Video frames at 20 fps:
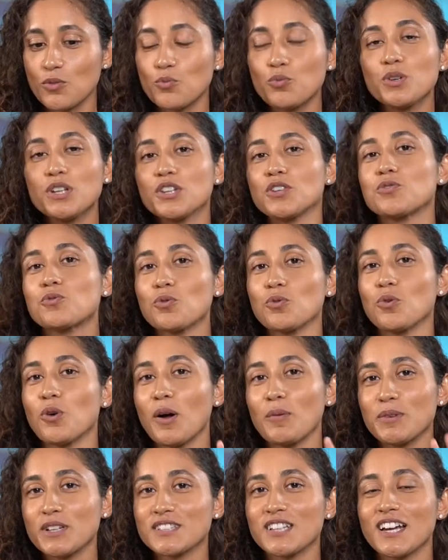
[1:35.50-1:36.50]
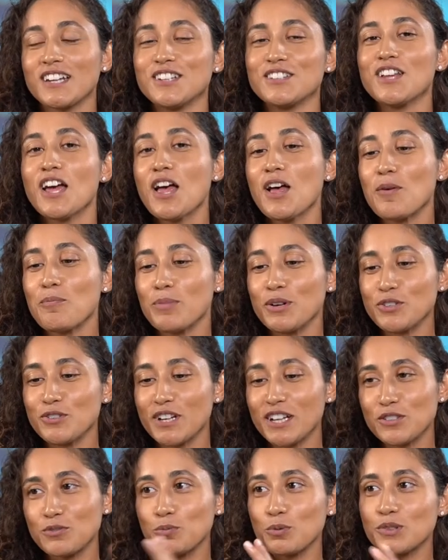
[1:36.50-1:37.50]
really cool. I'm excited, but you
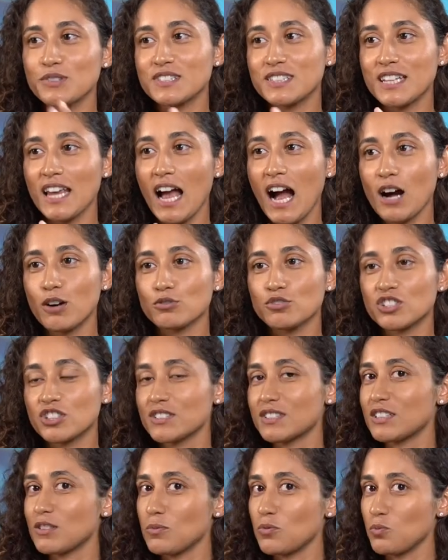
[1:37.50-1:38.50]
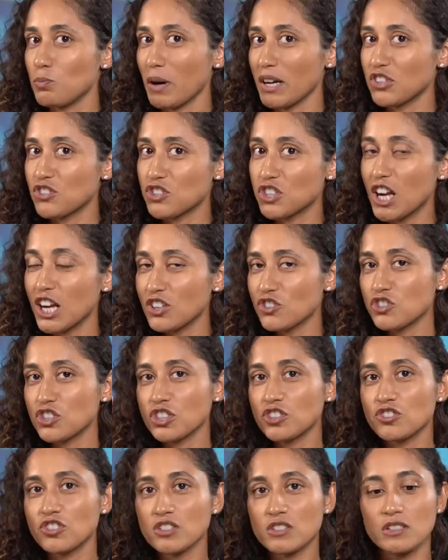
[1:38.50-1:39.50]
guys will see how just by
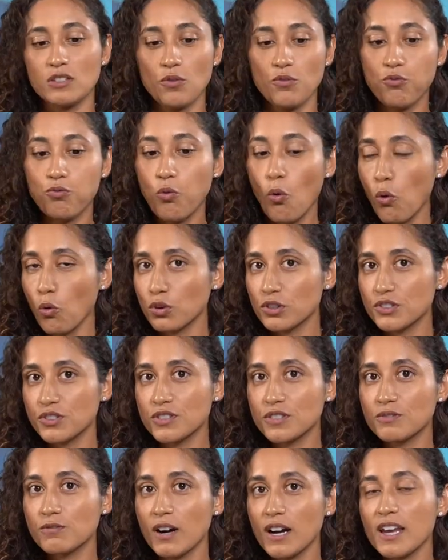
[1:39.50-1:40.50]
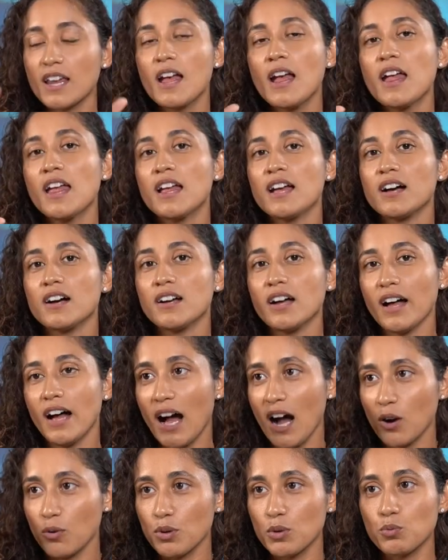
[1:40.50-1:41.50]
changing just the force, right,
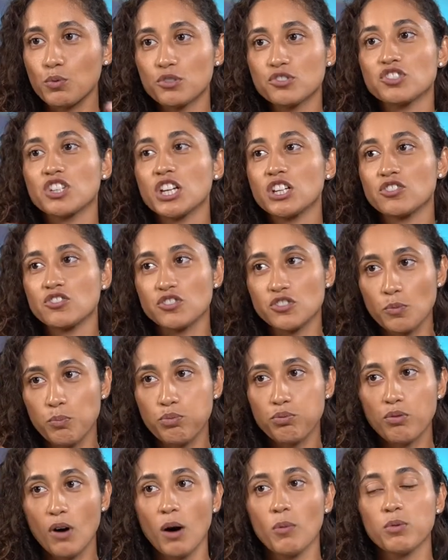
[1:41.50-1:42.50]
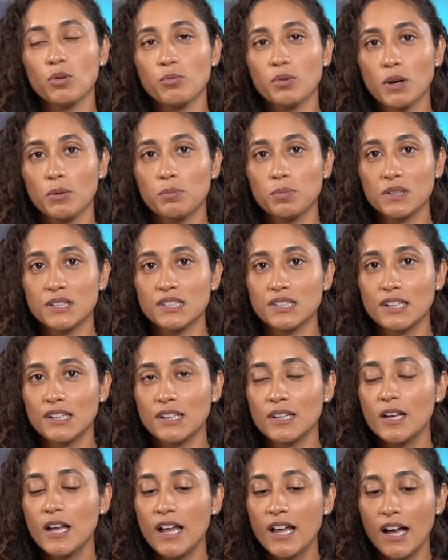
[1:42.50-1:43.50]
how it will change the problem
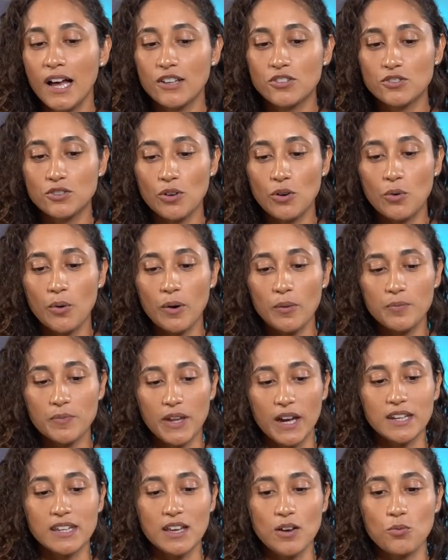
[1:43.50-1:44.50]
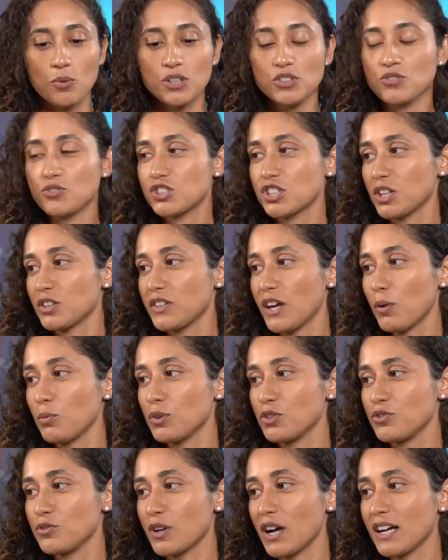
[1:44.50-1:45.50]
completely. And so I can't wait to share that
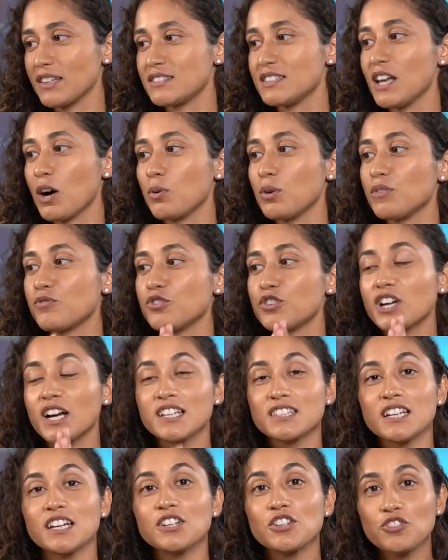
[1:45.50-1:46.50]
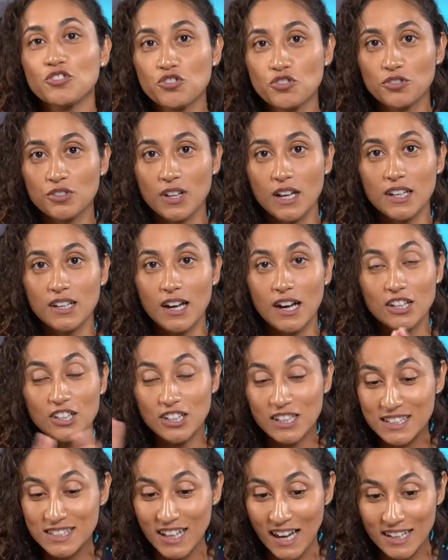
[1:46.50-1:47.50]
with you guys. Now, if you guys are
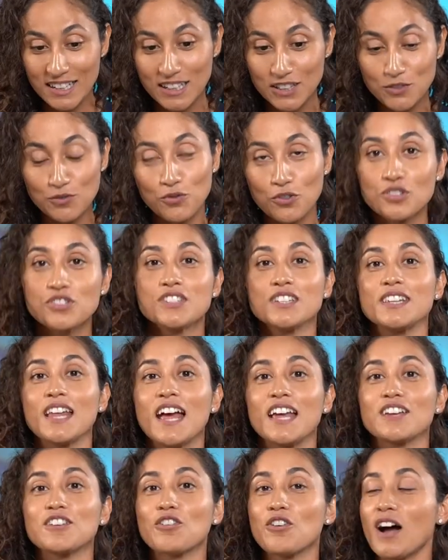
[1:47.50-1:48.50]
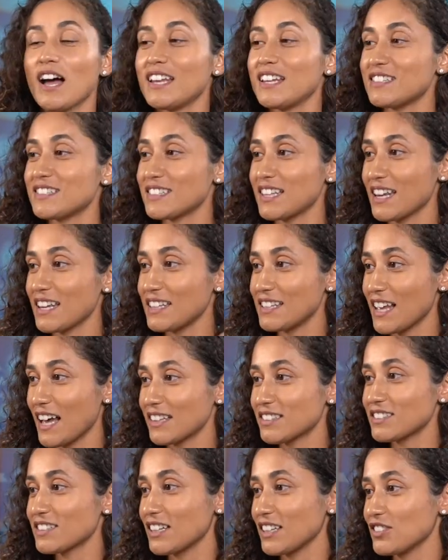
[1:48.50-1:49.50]
excited for today, go ahead and say
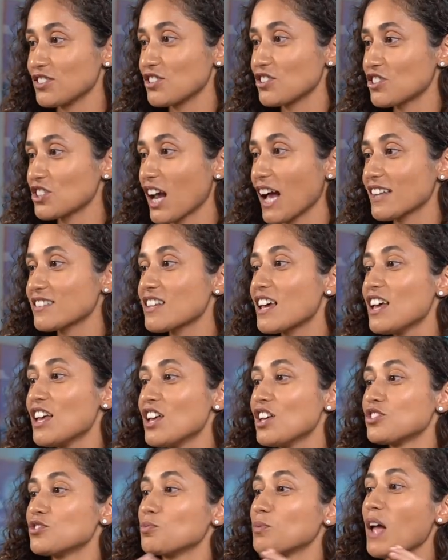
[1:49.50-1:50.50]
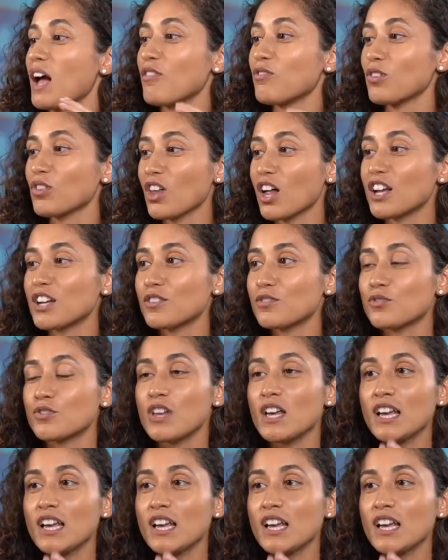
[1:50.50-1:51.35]
yes in the chat. So we have a lot of